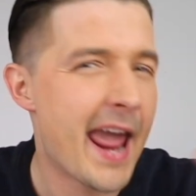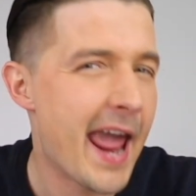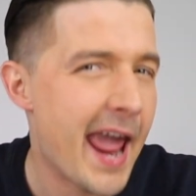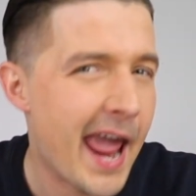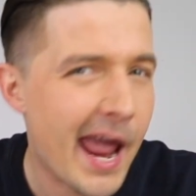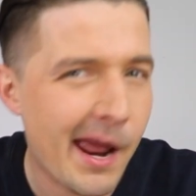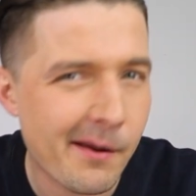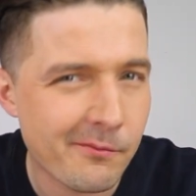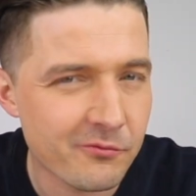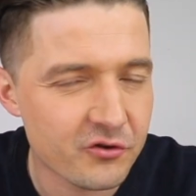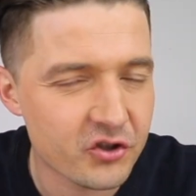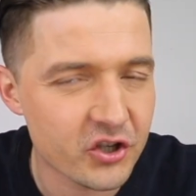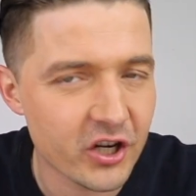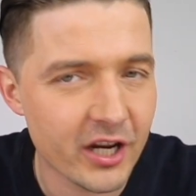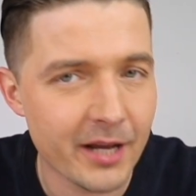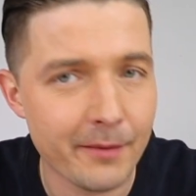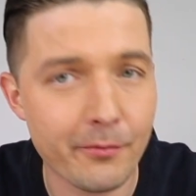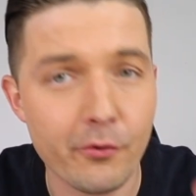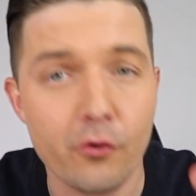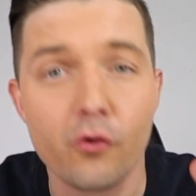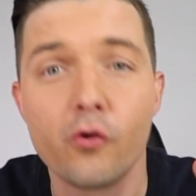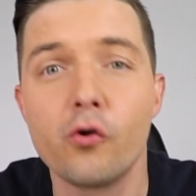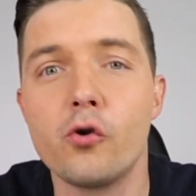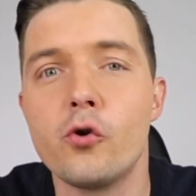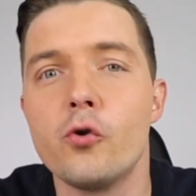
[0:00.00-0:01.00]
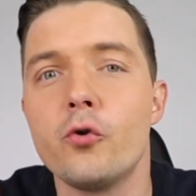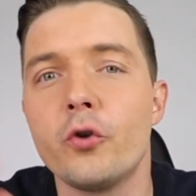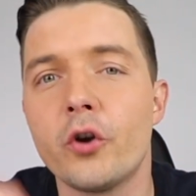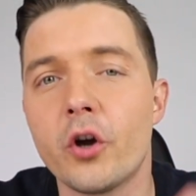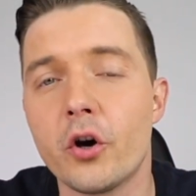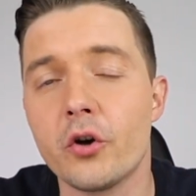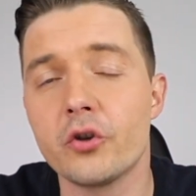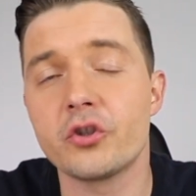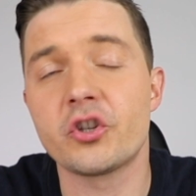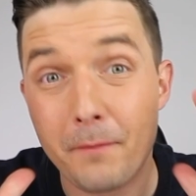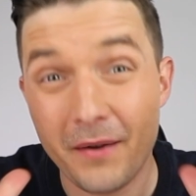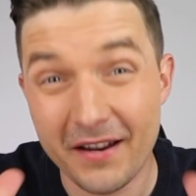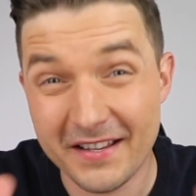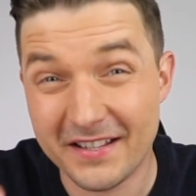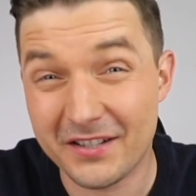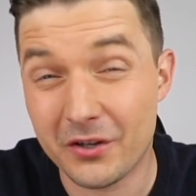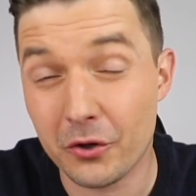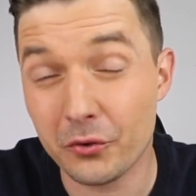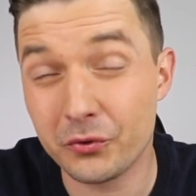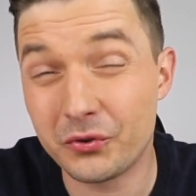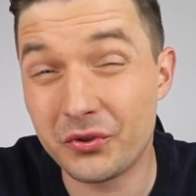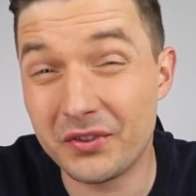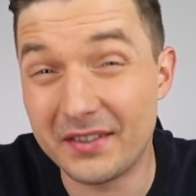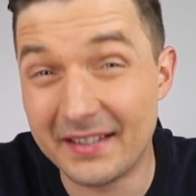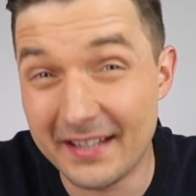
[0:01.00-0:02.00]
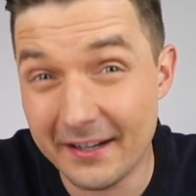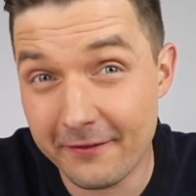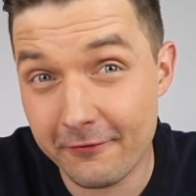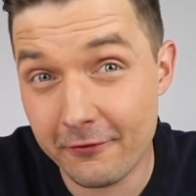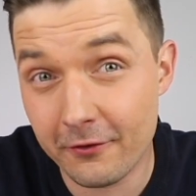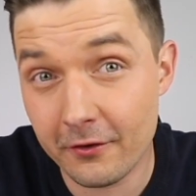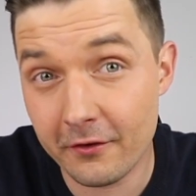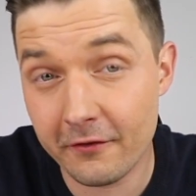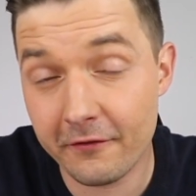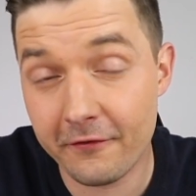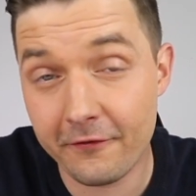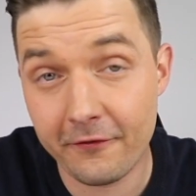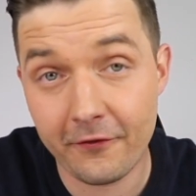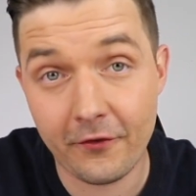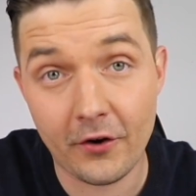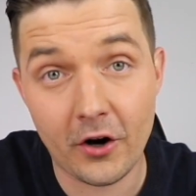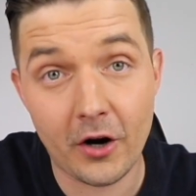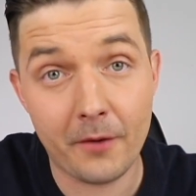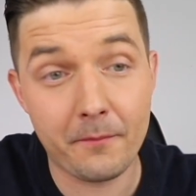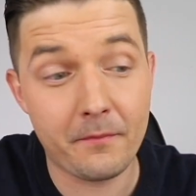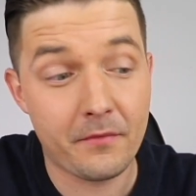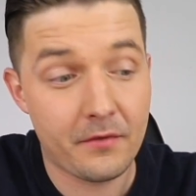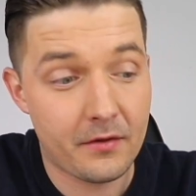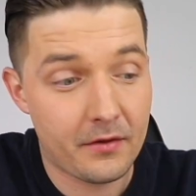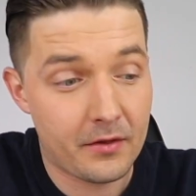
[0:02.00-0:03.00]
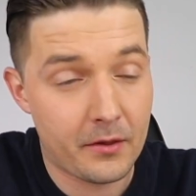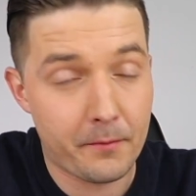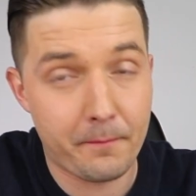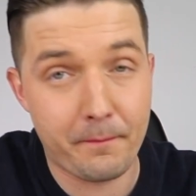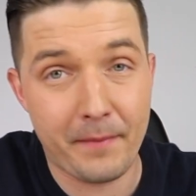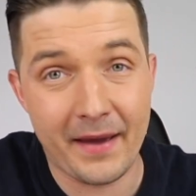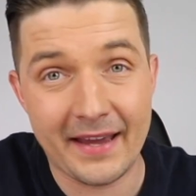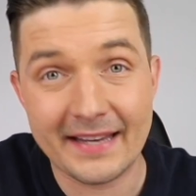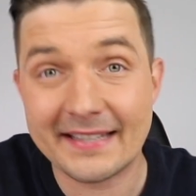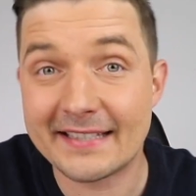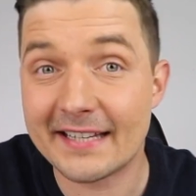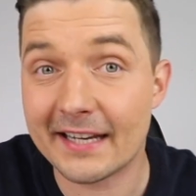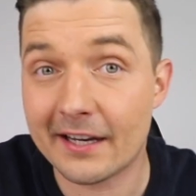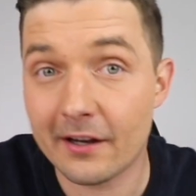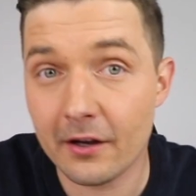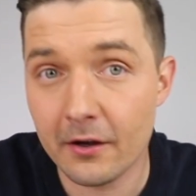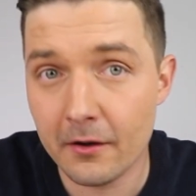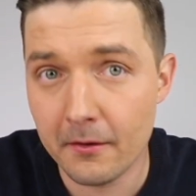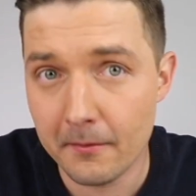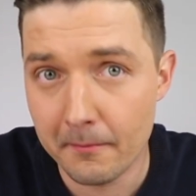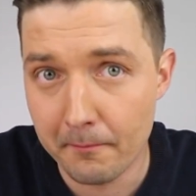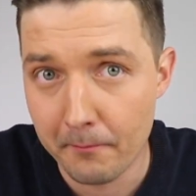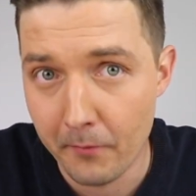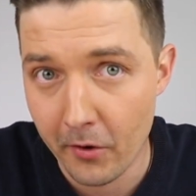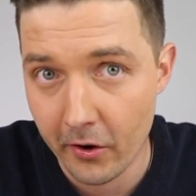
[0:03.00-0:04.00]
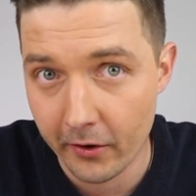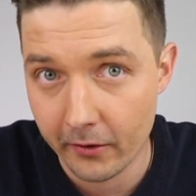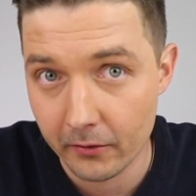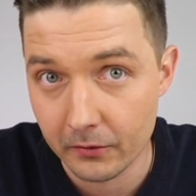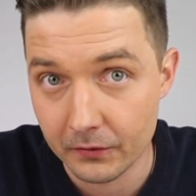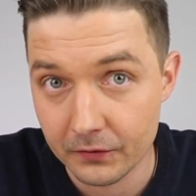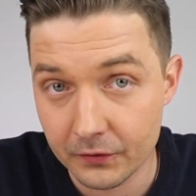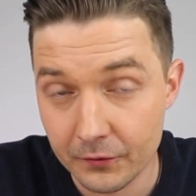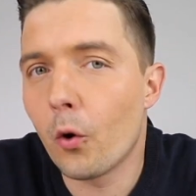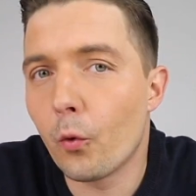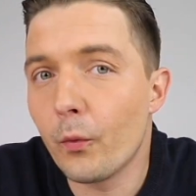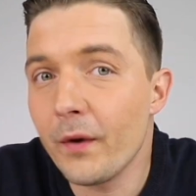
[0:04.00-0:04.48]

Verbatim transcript: M chip, who knows, but it's going to differ from the basic models.